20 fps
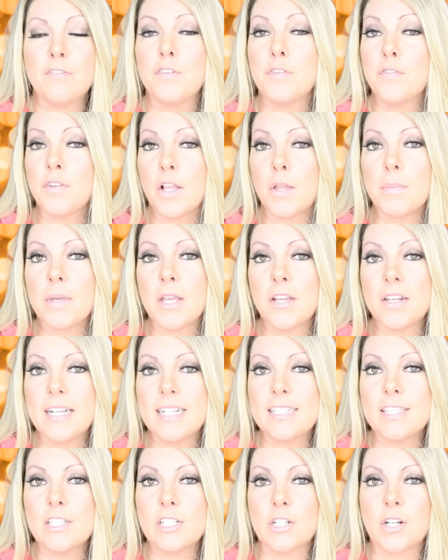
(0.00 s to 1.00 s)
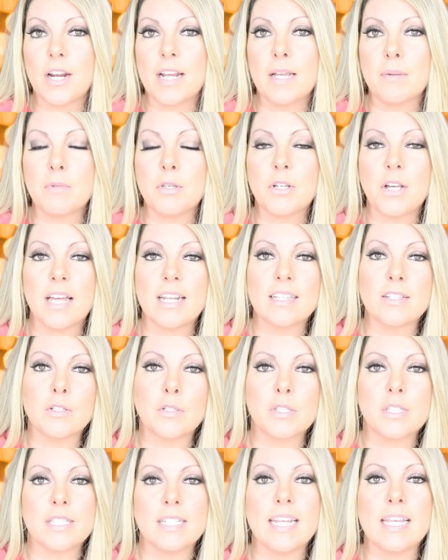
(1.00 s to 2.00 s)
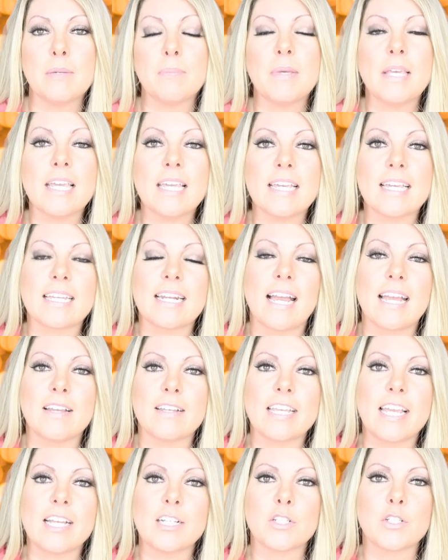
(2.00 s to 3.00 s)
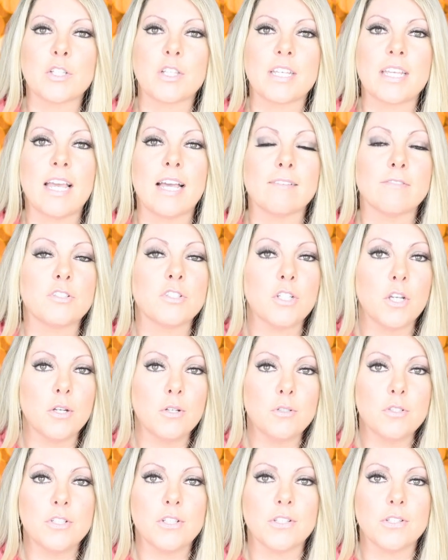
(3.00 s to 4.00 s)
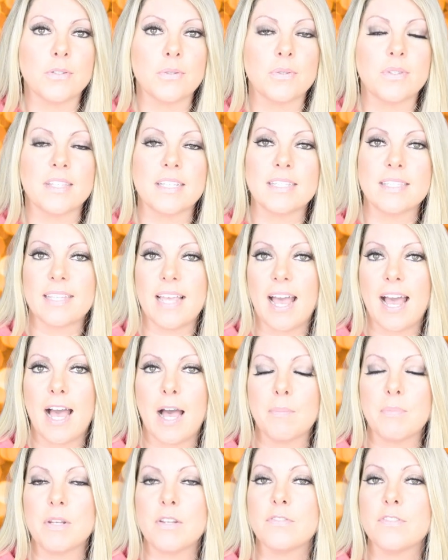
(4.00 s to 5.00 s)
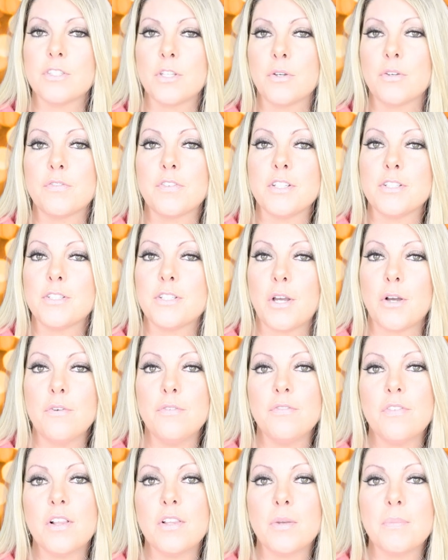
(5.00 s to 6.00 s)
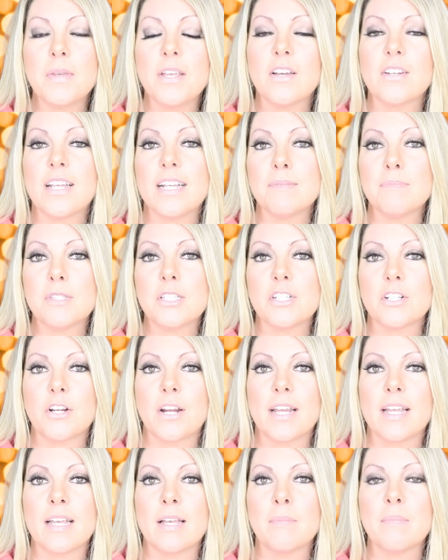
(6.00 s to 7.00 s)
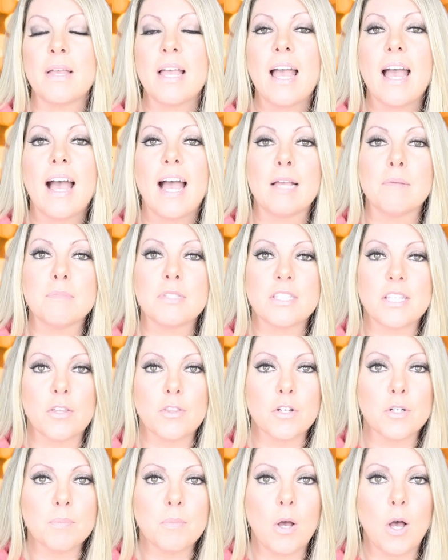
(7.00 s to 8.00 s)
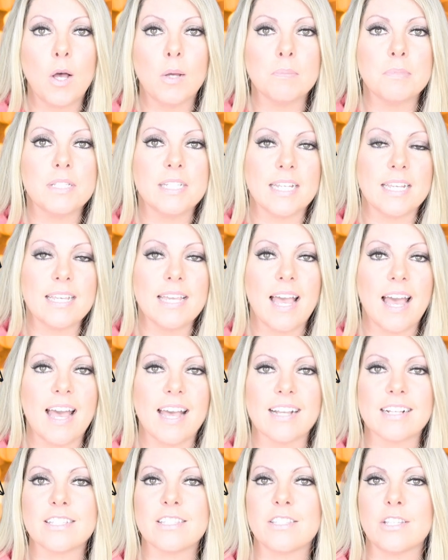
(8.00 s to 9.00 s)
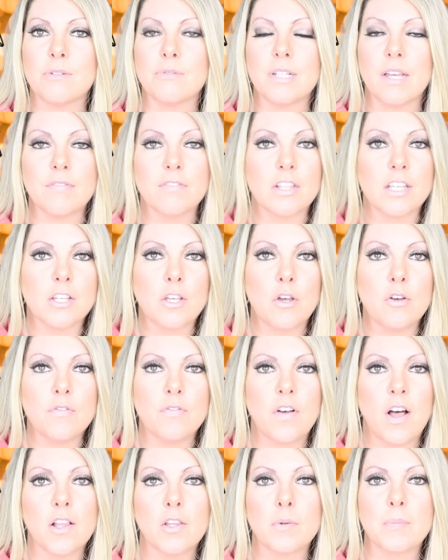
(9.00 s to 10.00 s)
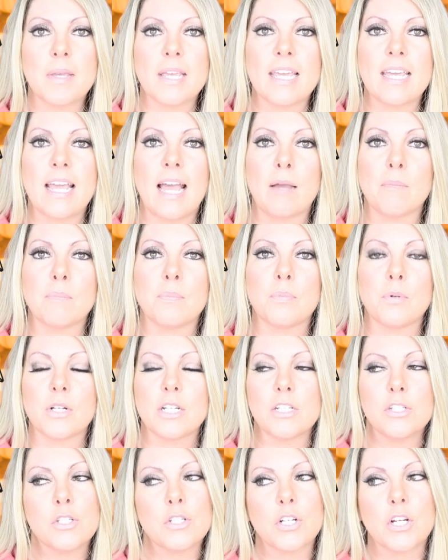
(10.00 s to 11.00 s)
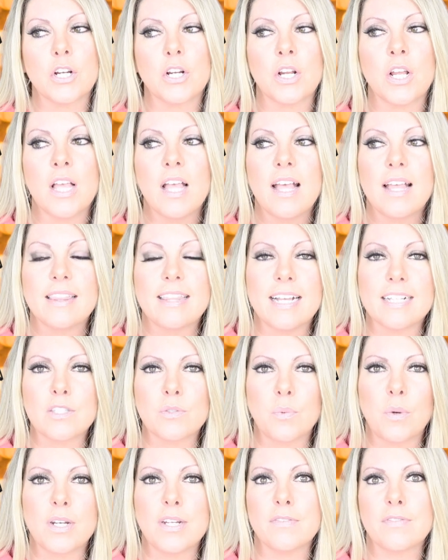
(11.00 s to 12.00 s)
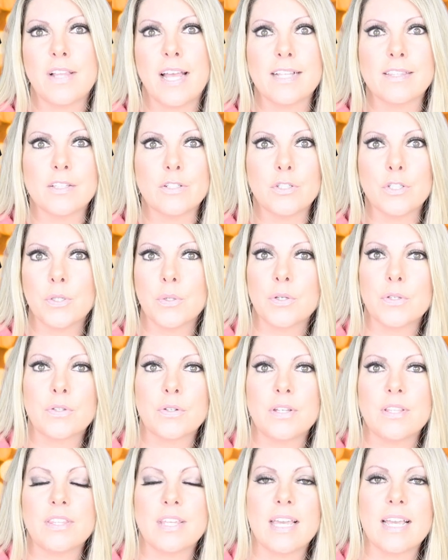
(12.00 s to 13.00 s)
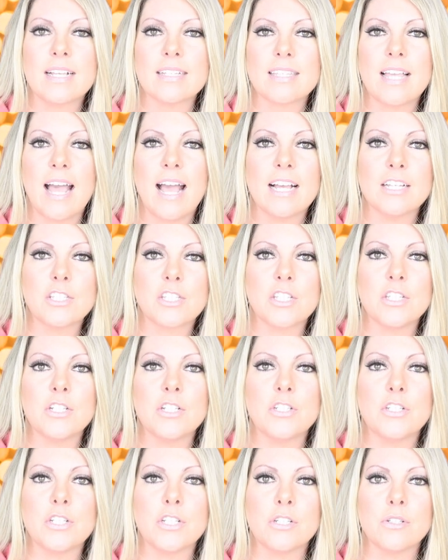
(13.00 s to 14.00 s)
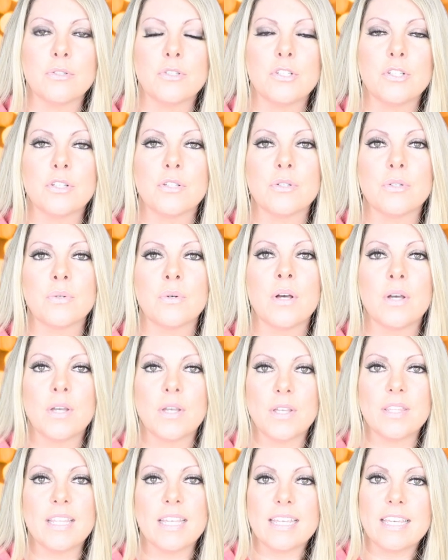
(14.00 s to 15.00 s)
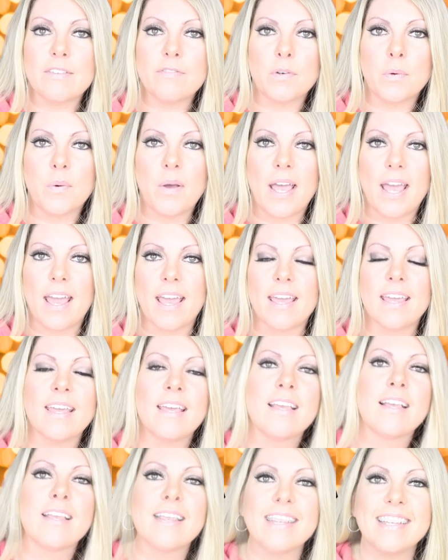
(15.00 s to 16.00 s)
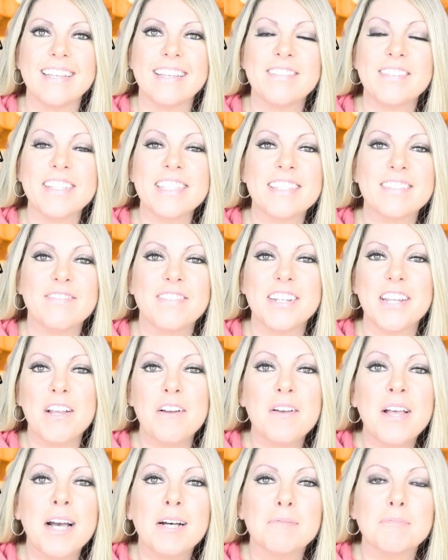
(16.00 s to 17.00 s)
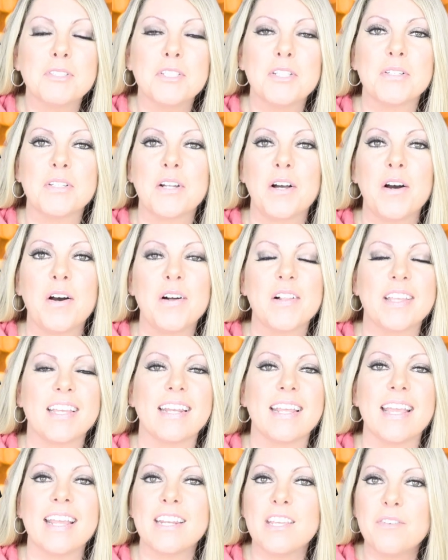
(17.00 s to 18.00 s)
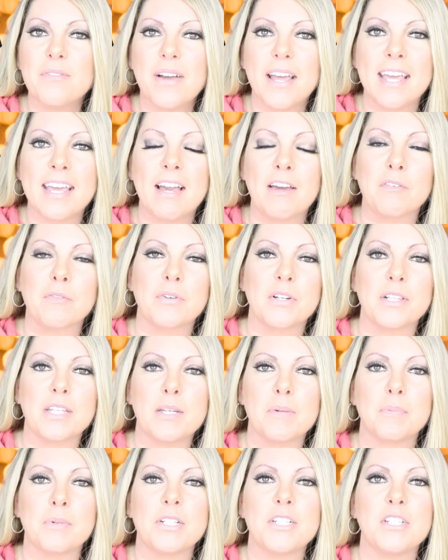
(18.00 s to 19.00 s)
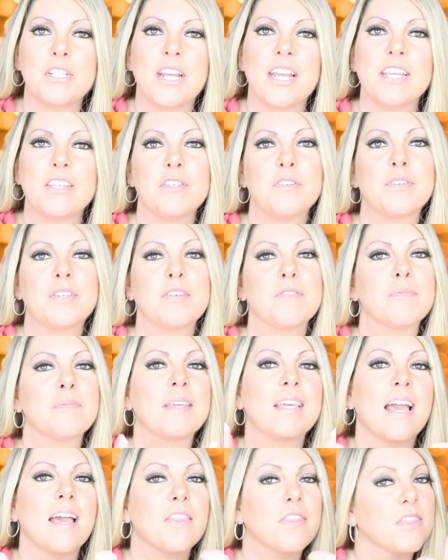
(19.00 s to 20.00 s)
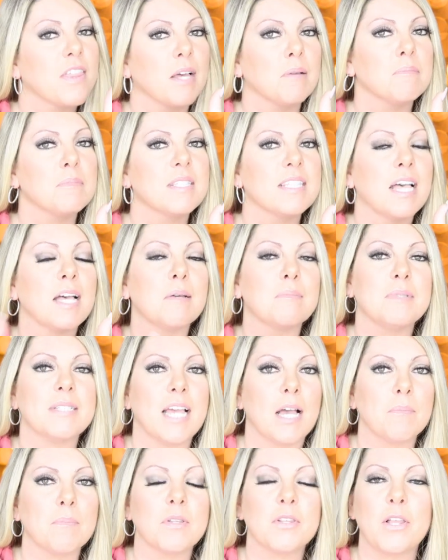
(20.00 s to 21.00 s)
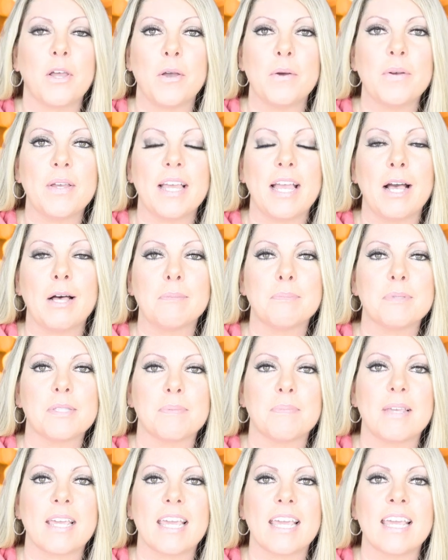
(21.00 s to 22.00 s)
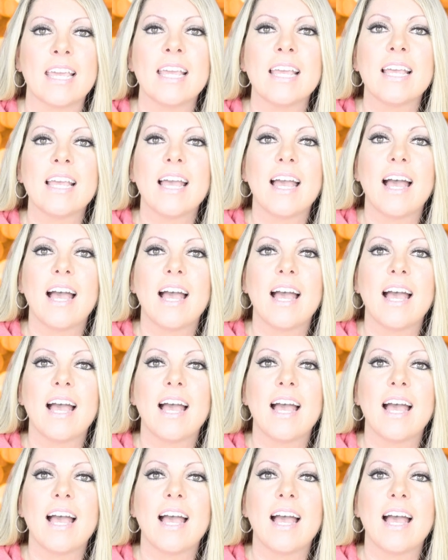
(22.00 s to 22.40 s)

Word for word: If you follow me on Instagram, you got a little sneak peek and I occasionally have showed you this app. And if so, if you don't follow me on Instagram, I'm Southern Mom TX. So definitely go follow me. I'm pretty sure that's one of like the two or three things I ask you to do to join the giveaway. If this video helped you at all in any way, I'd really appreciate you give me a thumbs up down below. It helps me.